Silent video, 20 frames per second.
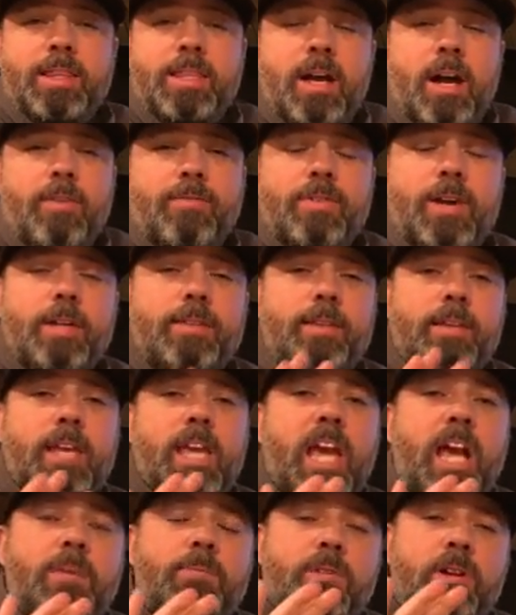Now I've got the
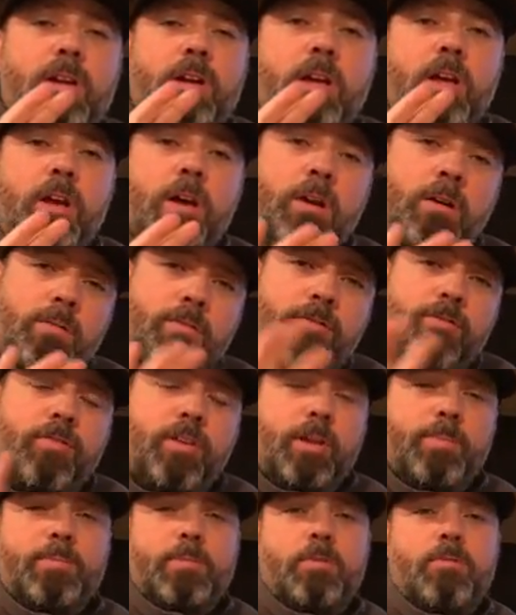camera
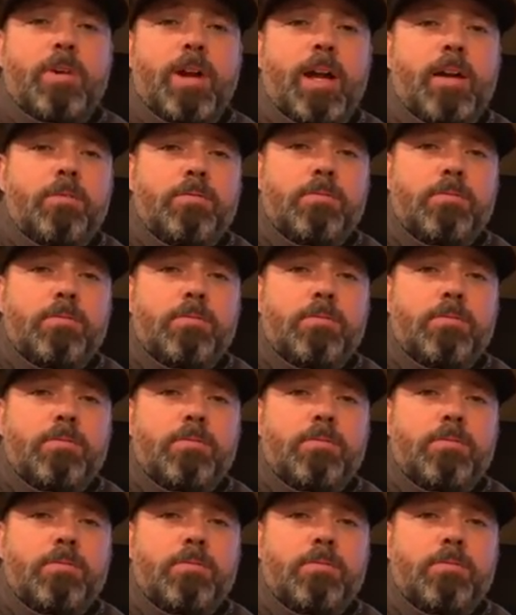flipped around